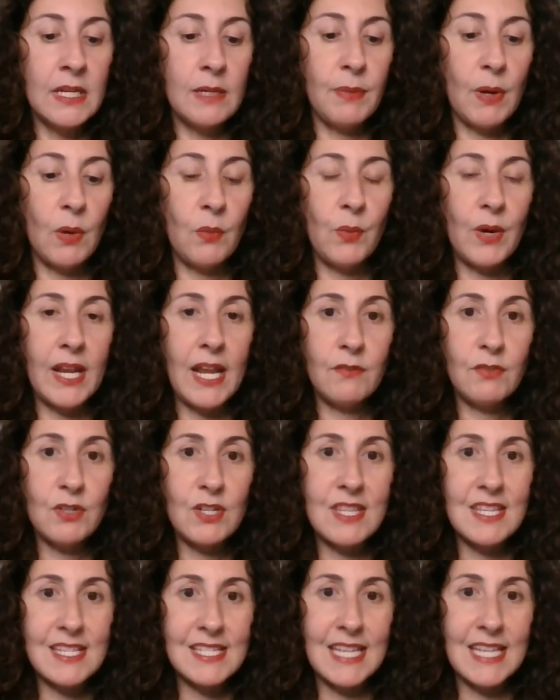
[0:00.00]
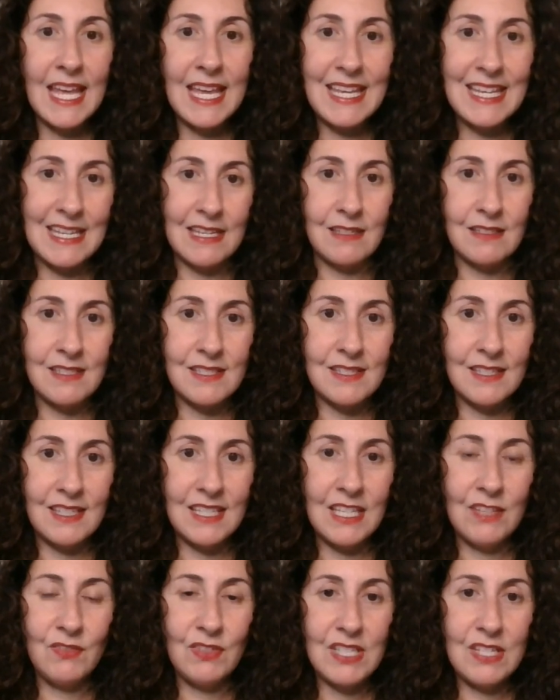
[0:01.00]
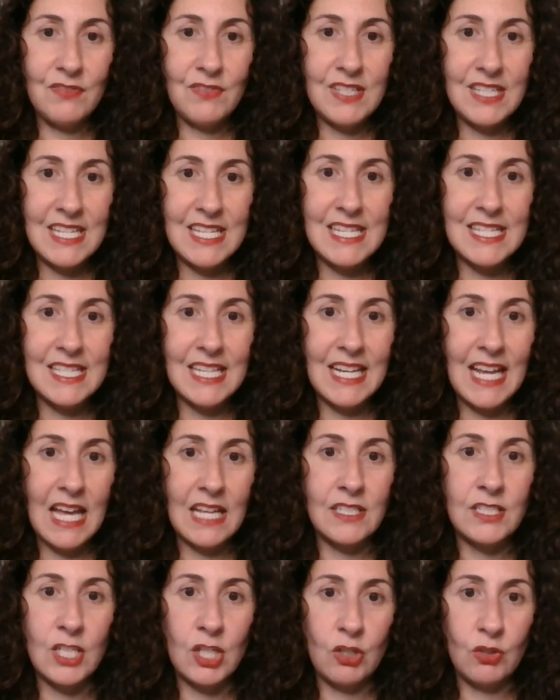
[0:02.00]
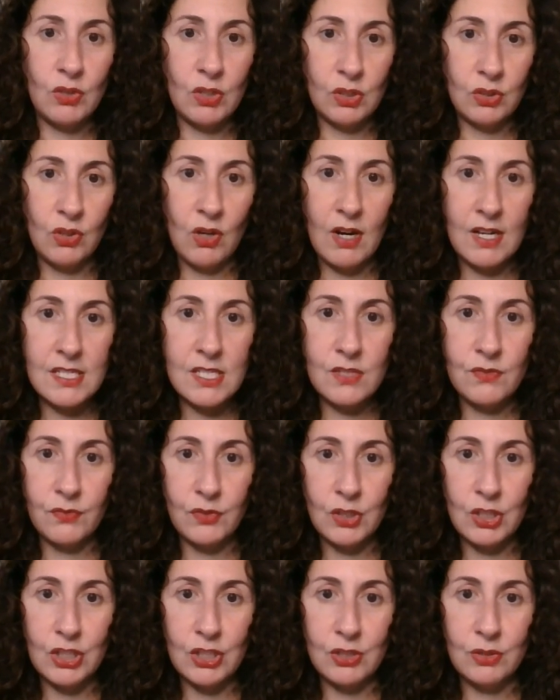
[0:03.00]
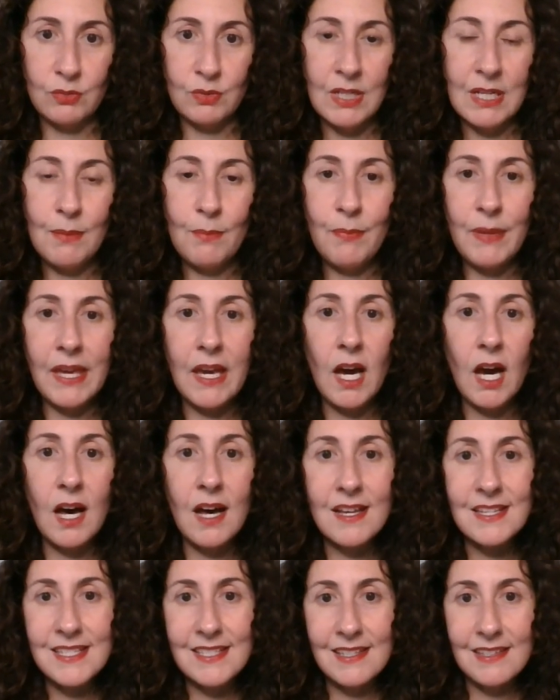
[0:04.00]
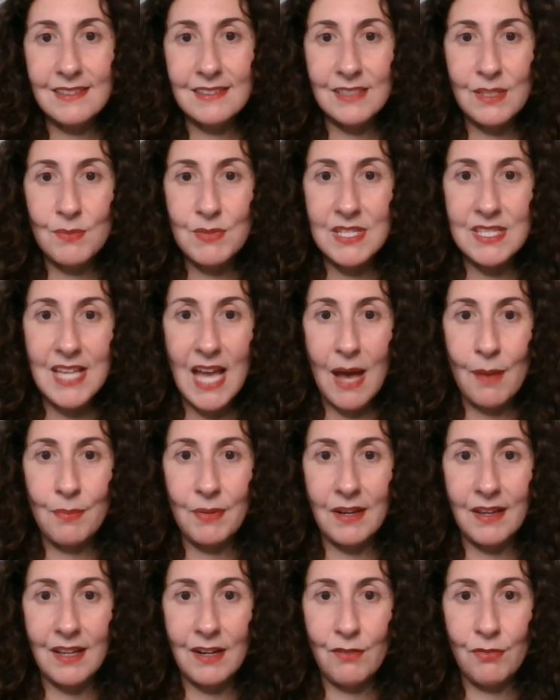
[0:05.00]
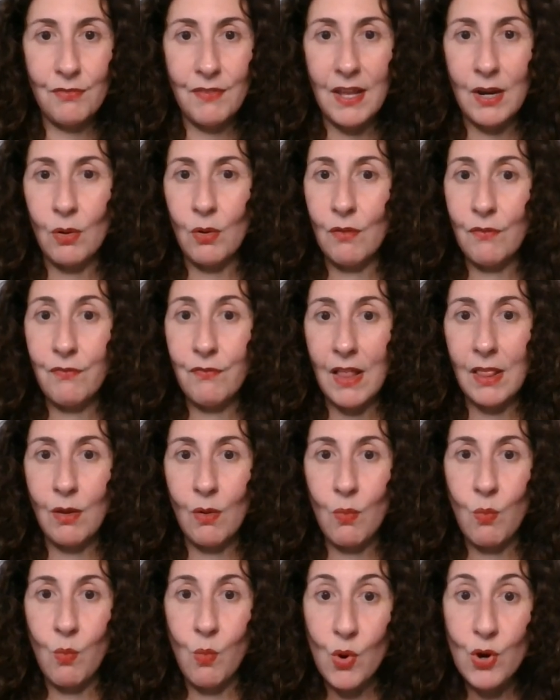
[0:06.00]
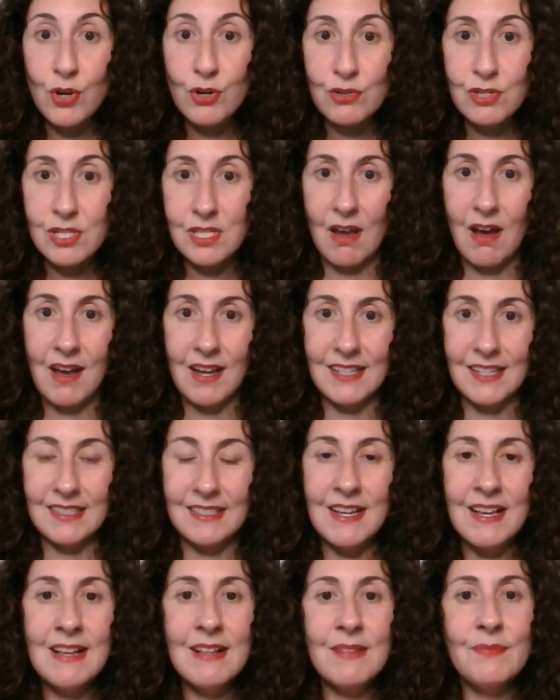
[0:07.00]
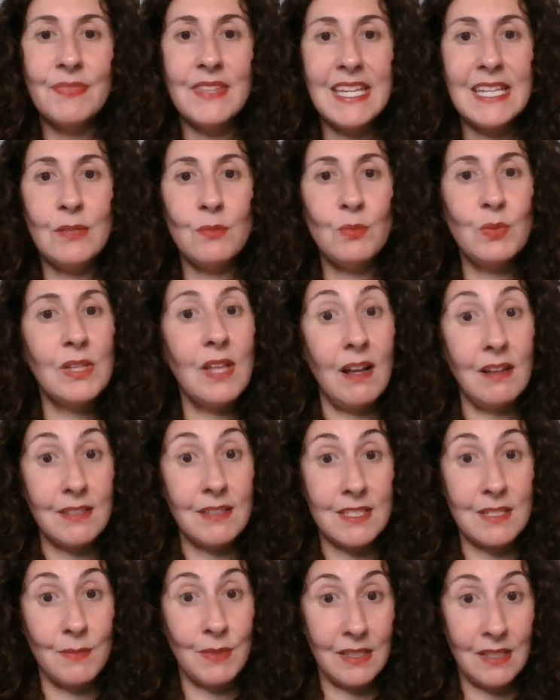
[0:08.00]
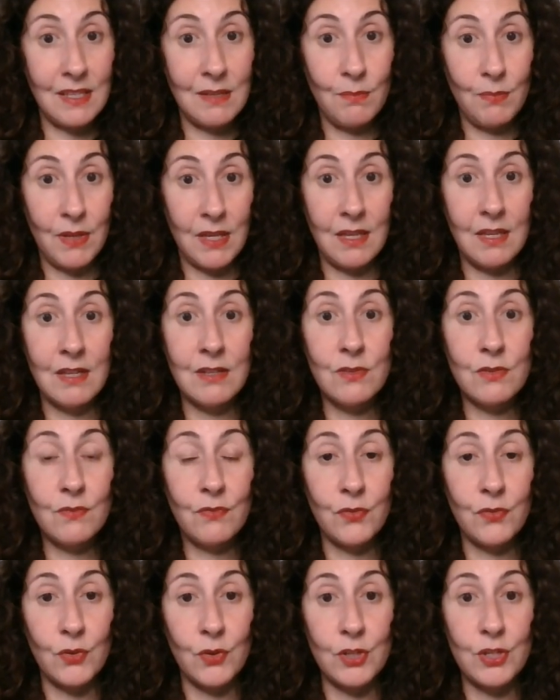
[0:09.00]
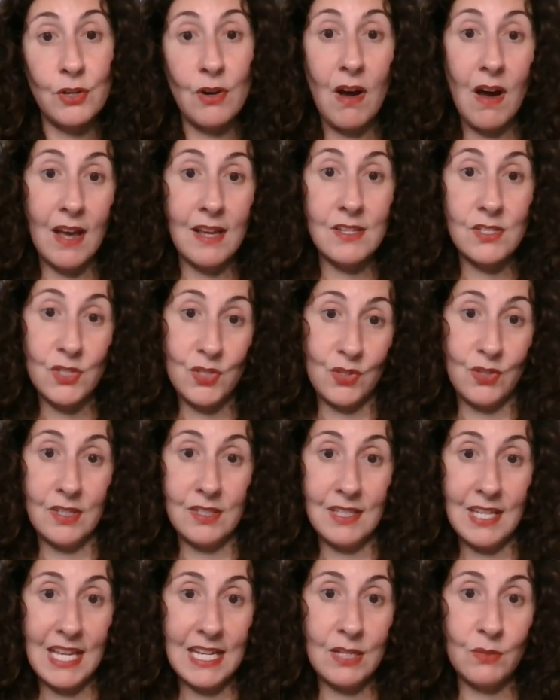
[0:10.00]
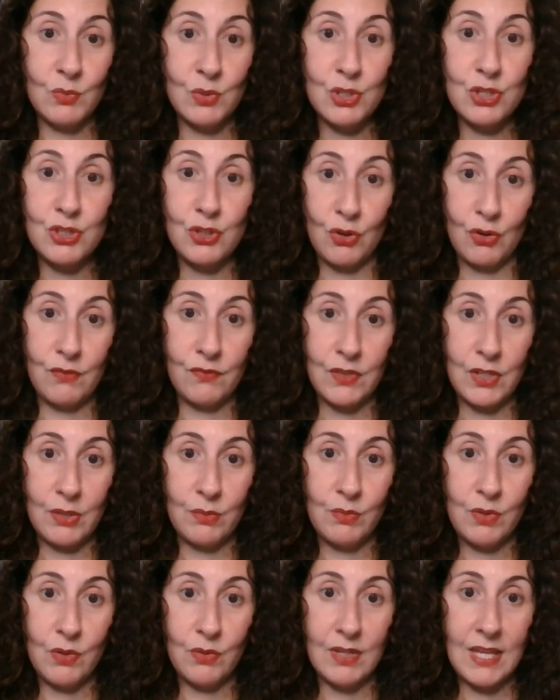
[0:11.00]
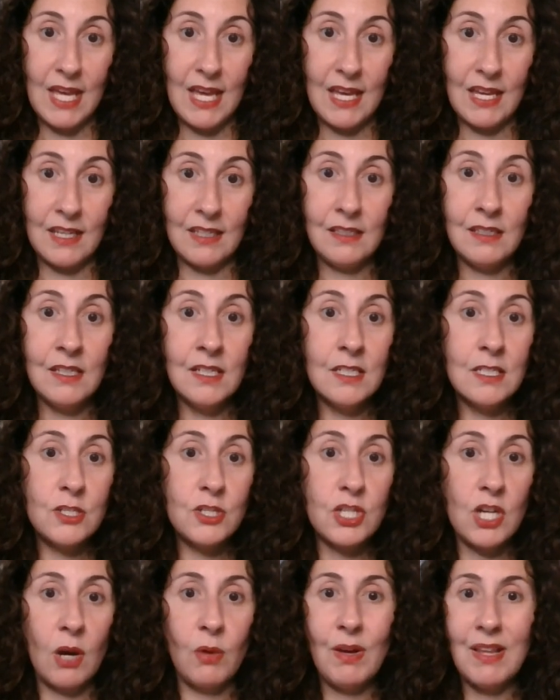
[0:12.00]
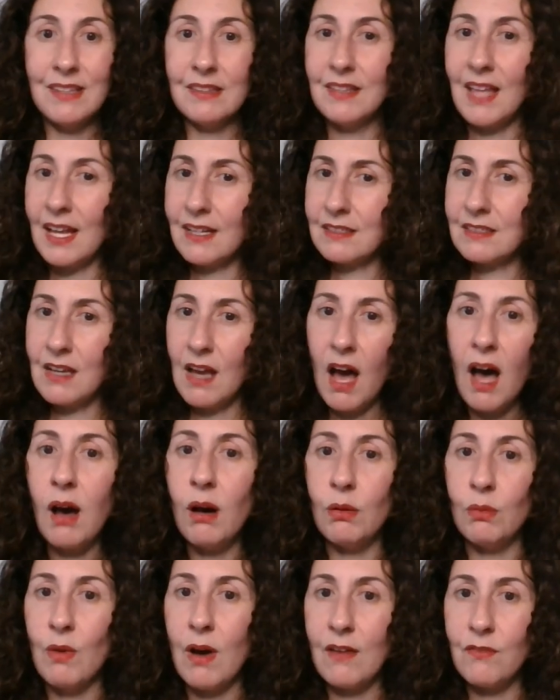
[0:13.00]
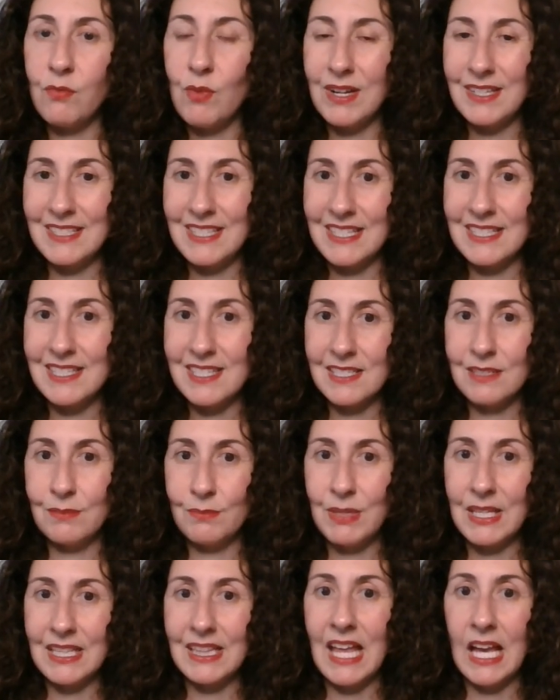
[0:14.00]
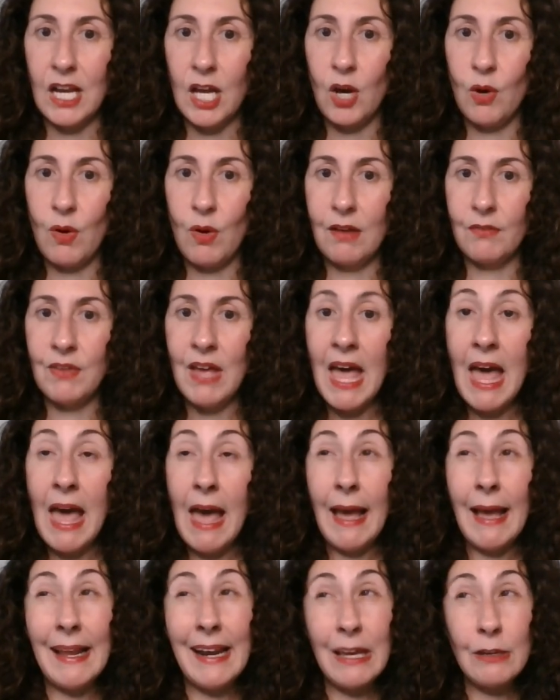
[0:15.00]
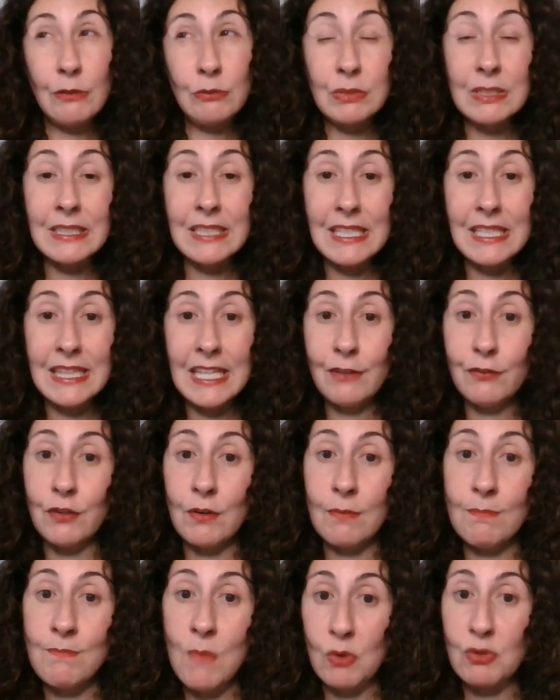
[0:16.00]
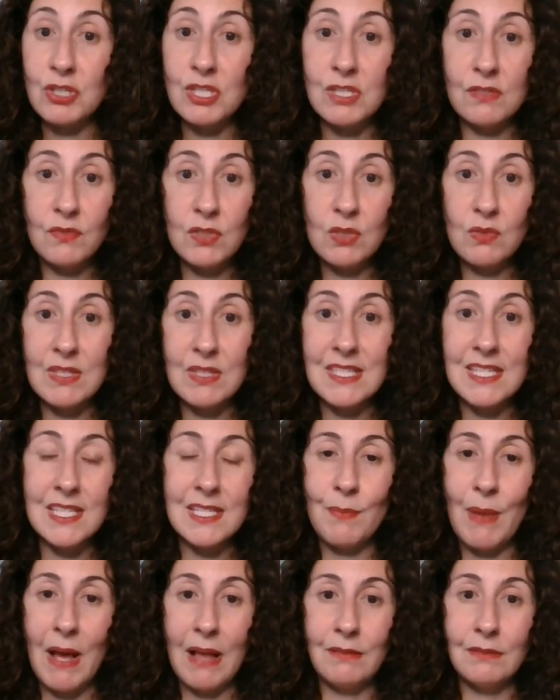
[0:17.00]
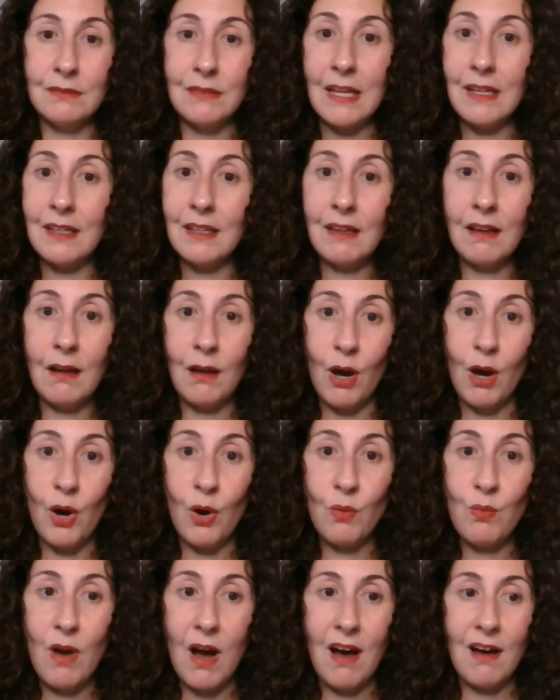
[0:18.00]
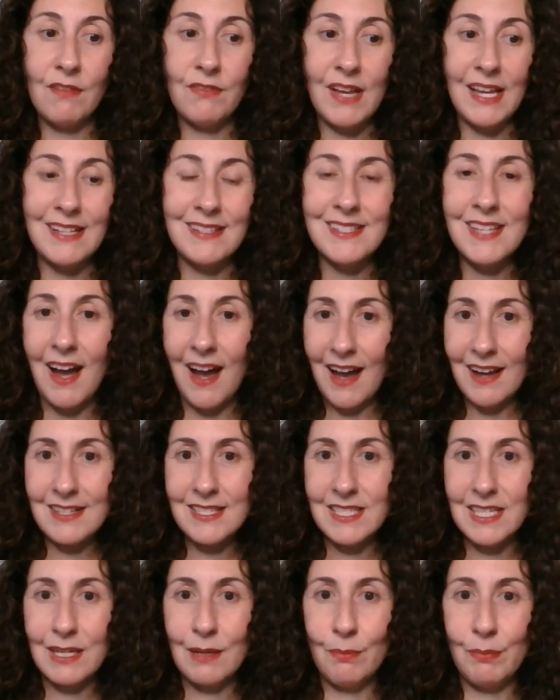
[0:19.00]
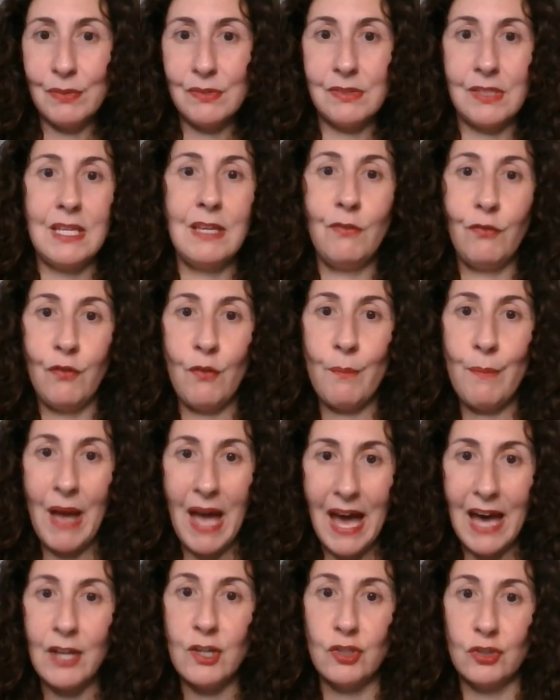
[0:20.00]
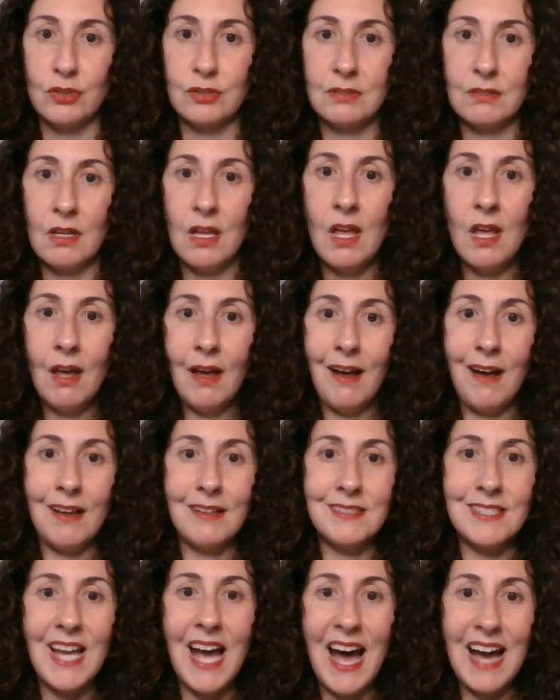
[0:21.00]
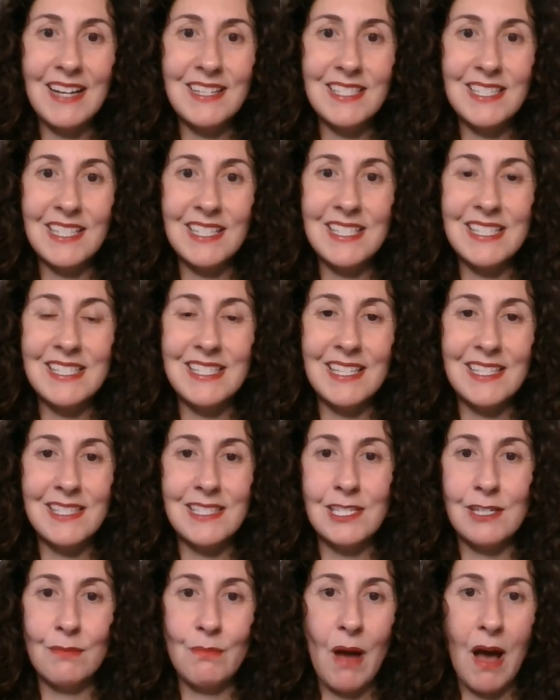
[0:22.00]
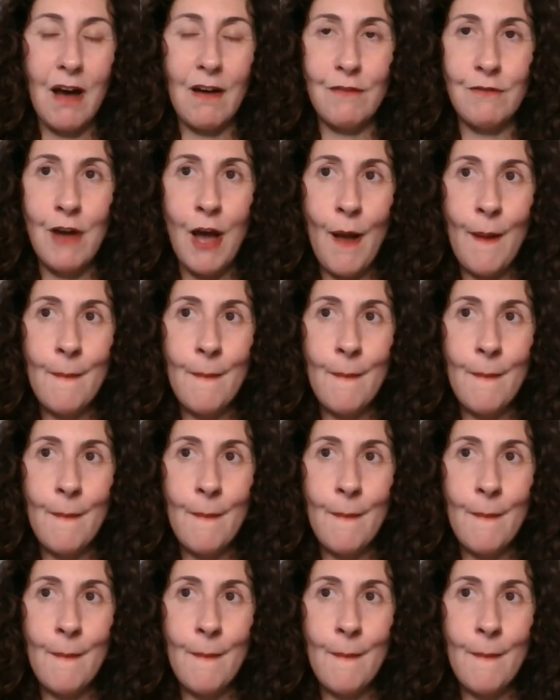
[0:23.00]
But whatever this is, even if it is an ending or a loss for you, because the eclipse is happening in a fellow water sign, it will ultimately be for your highest good and it will serve you, okay? So let go of what needs to be let go of. And I really think for most of you, this is about letting go of a toxic belief pattern, a toxic system of